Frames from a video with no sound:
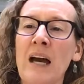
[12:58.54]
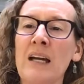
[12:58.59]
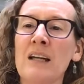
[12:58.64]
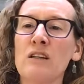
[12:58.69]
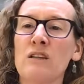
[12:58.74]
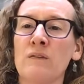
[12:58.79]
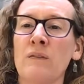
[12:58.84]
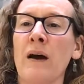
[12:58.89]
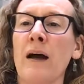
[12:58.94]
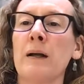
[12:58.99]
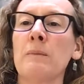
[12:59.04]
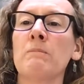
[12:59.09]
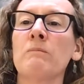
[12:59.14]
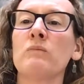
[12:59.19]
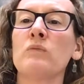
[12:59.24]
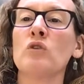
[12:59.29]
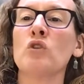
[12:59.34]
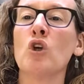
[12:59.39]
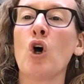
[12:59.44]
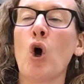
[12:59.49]
that is
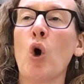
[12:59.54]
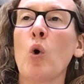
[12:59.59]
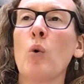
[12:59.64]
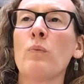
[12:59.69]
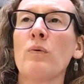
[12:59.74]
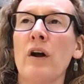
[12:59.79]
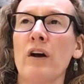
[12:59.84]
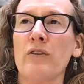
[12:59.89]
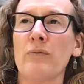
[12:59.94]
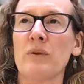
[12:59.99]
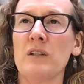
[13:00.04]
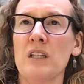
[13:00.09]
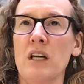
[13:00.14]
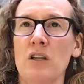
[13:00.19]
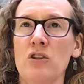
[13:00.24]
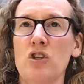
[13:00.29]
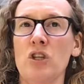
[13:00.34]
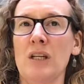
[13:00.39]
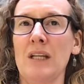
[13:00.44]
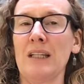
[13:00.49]
fine. No breath
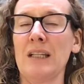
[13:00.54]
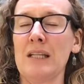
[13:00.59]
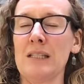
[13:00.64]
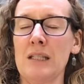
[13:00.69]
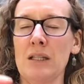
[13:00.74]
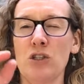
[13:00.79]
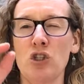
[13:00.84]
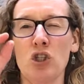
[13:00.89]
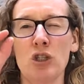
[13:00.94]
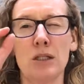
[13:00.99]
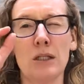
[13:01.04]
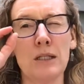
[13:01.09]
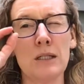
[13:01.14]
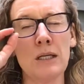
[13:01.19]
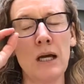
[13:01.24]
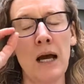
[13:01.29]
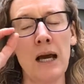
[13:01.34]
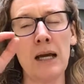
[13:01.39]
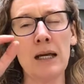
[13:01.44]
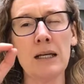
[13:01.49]
retention unless it's just
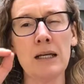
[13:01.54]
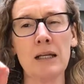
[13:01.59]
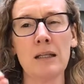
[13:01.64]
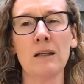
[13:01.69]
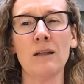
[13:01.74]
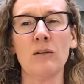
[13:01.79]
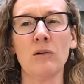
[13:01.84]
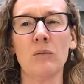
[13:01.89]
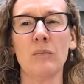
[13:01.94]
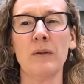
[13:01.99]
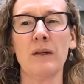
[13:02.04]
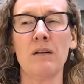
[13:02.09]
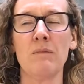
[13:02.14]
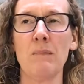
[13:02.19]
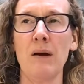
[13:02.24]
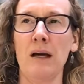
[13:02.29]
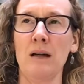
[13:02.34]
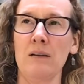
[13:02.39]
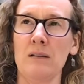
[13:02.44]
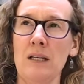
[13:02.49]
a tiny little
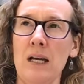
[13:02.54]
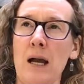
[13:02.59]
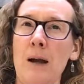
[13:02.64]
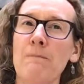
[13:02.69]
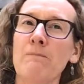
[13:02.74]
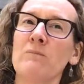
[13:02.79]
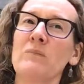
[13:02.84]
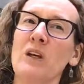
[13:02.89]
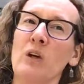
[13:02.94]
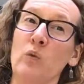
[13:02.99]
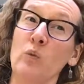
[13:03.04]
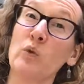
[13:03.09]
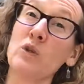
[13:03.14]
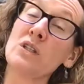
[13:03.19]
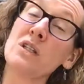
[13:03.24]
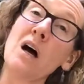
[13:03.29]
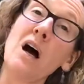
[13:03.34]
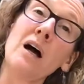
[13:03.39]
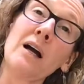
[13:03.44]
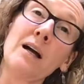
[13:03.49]
bit amount of time. And we'll